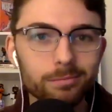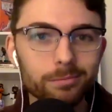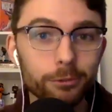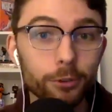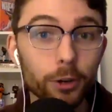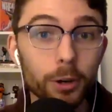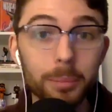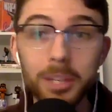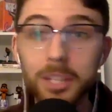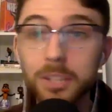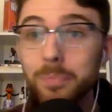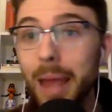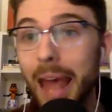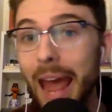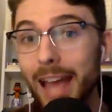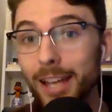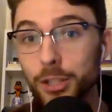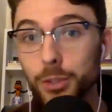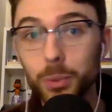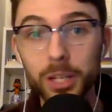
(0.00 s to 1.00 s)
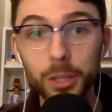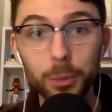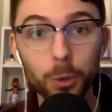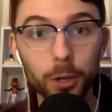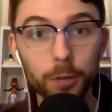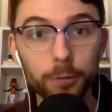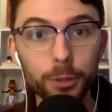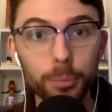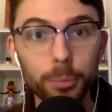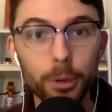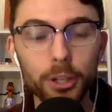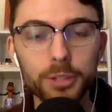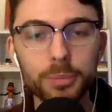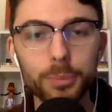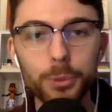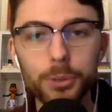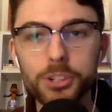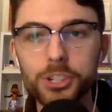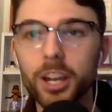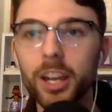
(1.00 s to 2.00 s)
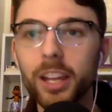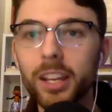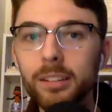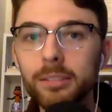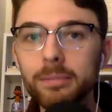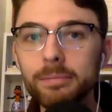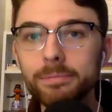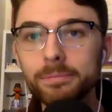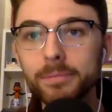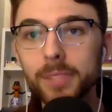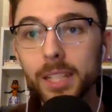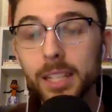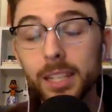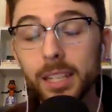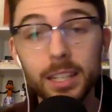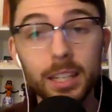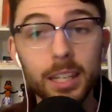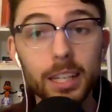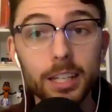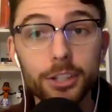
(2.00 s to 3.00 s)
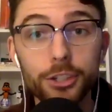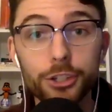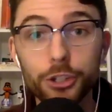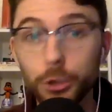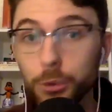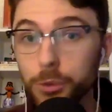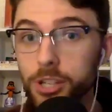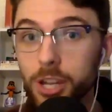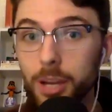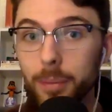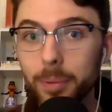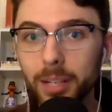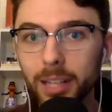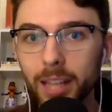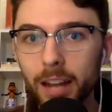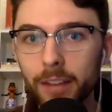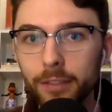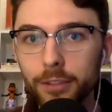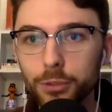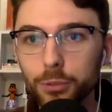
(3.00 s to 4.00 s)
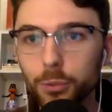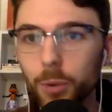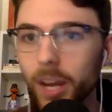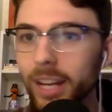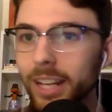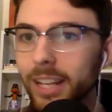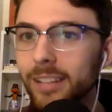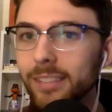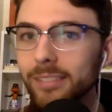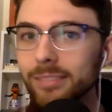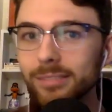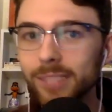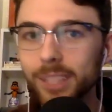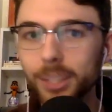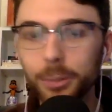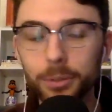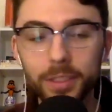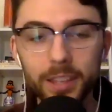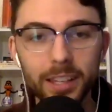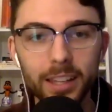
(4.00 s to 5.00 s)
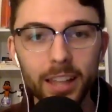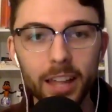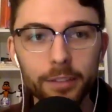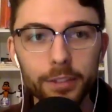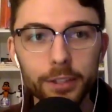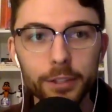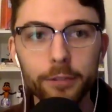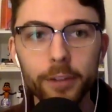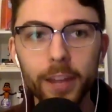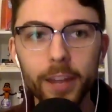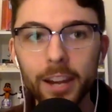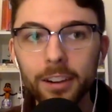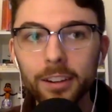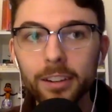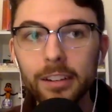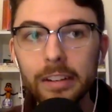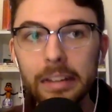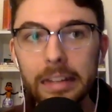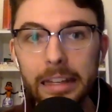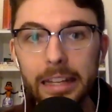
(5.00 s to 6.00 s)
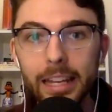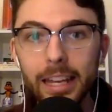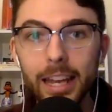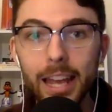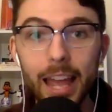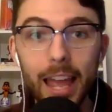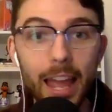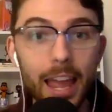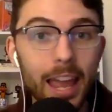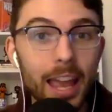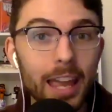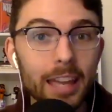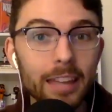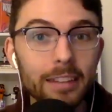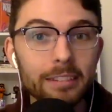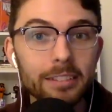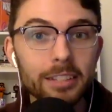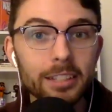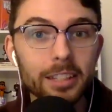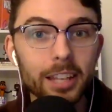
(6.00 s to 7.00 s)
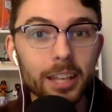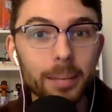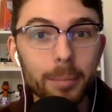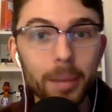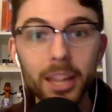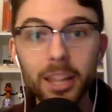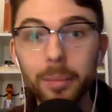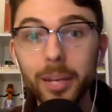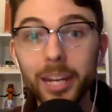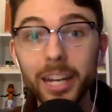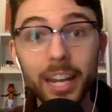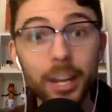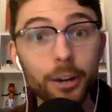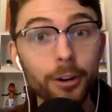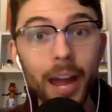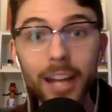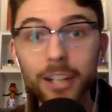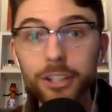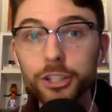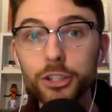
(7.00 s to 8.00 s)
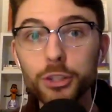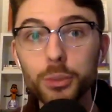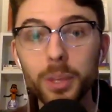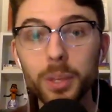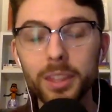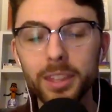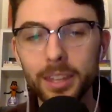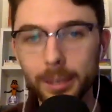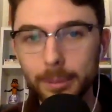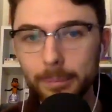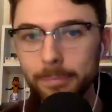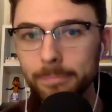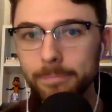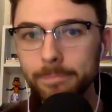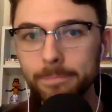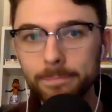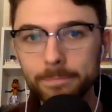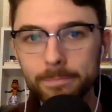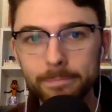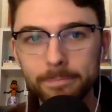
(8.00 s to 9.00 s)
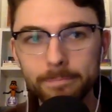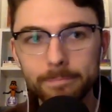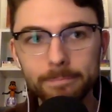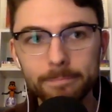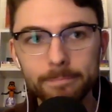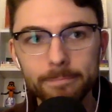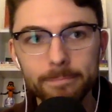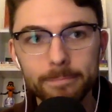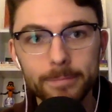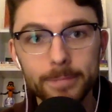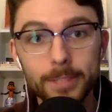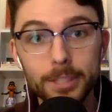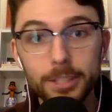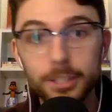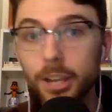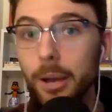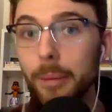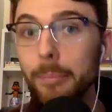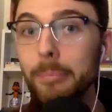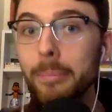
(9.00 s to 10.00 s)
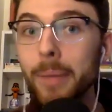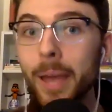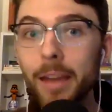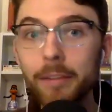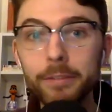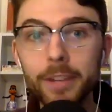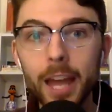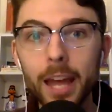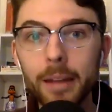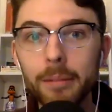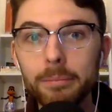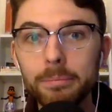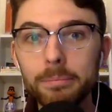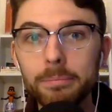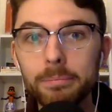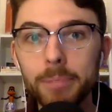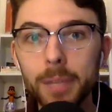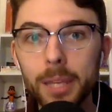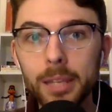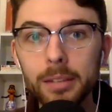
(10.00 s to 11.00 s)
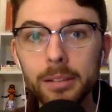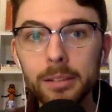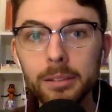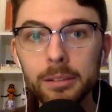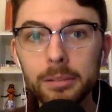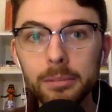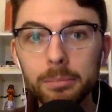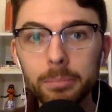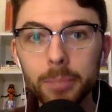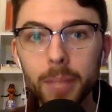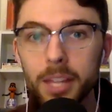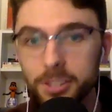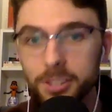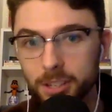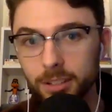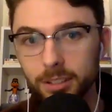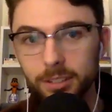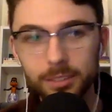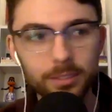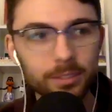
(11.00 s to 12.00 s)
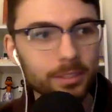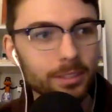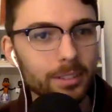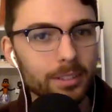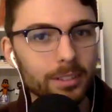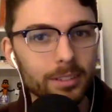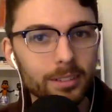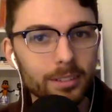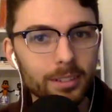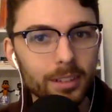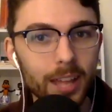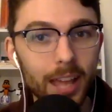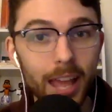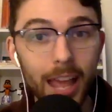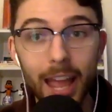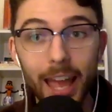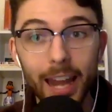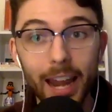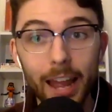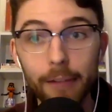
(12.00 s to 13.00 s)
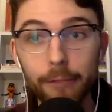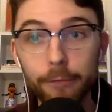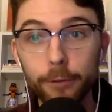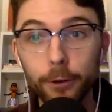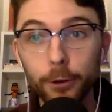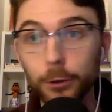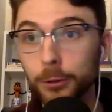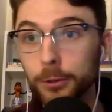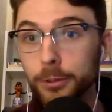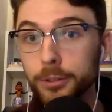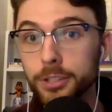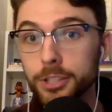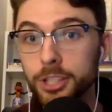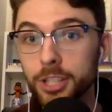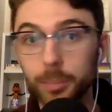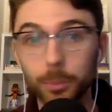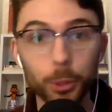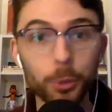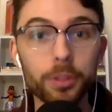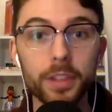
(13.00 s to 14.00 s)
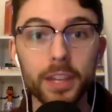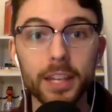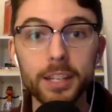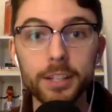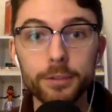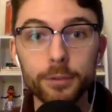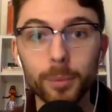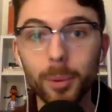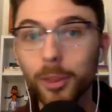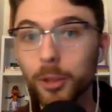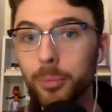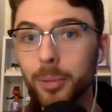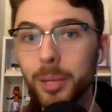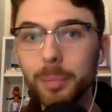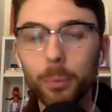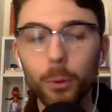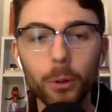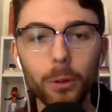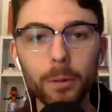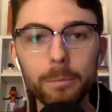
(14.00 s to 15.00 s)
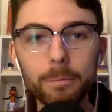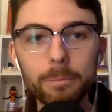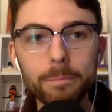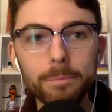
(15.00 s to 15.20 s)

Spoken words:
from his past when he worked for the Baltimore Sun. It shows up in a lot of his writing. I don't think a lot of it's fair. And in my limited interactions with him, some have not been pleasant. And I've heard similar things from other people.